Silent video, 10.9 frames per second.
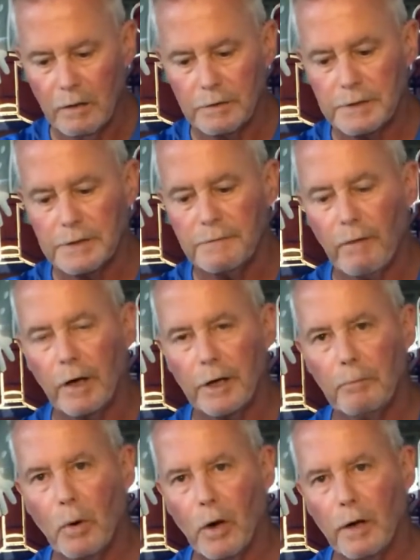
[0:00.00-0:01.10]
This is very
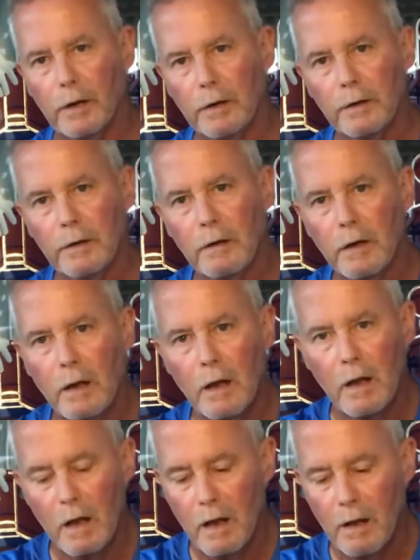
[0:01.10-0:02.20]
important
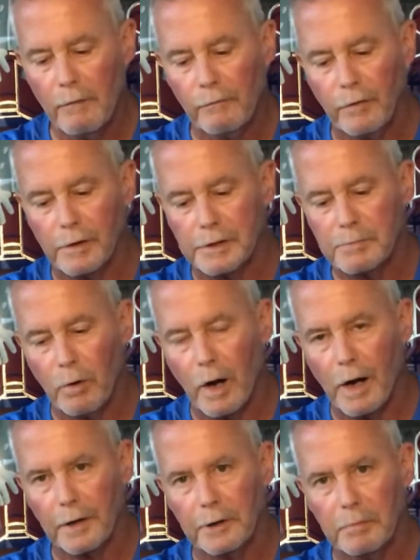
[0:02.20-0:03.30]
for this
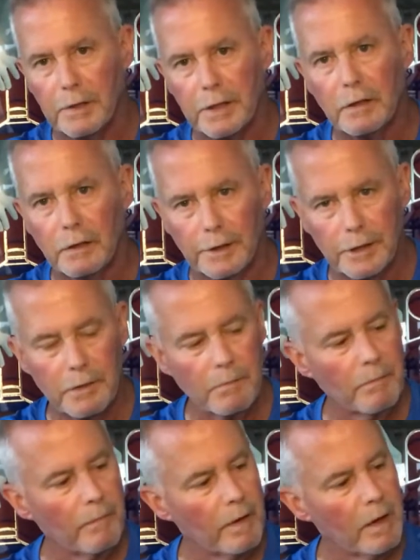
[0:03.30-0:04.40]
product to clean,
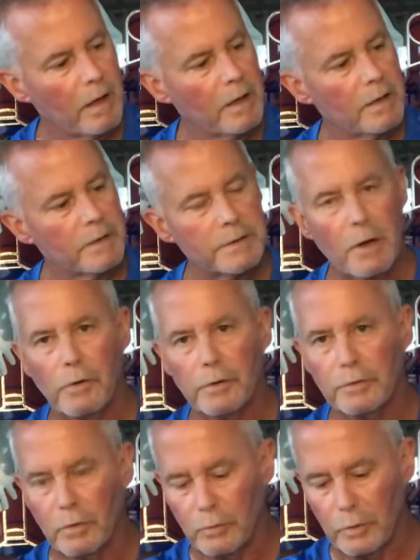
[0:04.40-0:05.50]

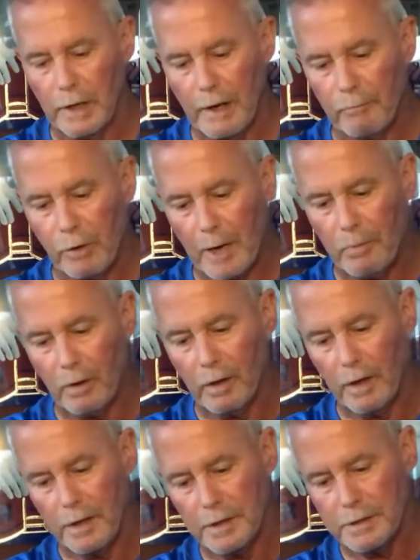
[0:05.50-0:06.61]
so we have proper
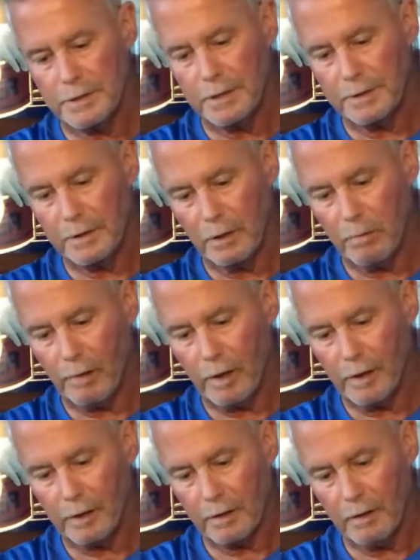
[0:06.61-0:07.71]
adhesion to the
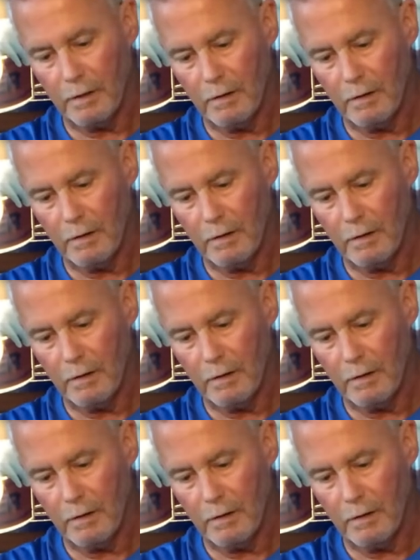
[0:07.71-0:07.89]
product.